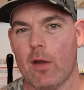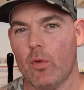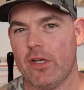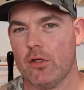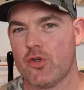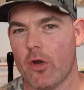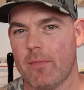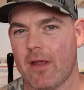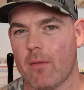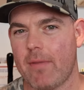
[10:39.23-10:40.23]
And when you join
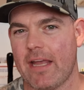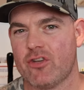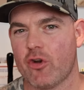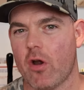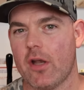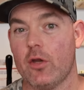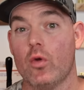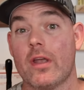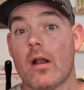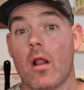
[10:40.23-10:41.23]
me on Patreon,
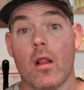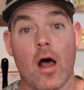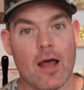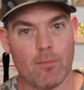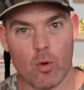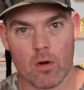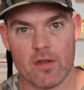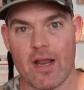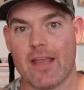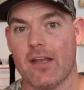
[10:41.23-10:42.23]
you'll get a lot more
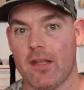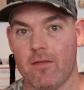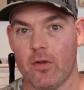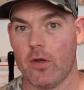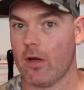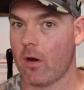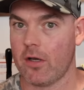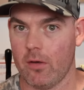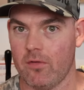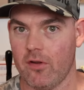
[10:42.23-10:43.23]
than I can give you here on
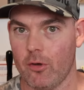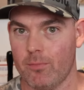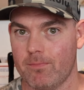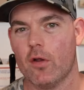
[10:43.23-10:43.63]
YouTube.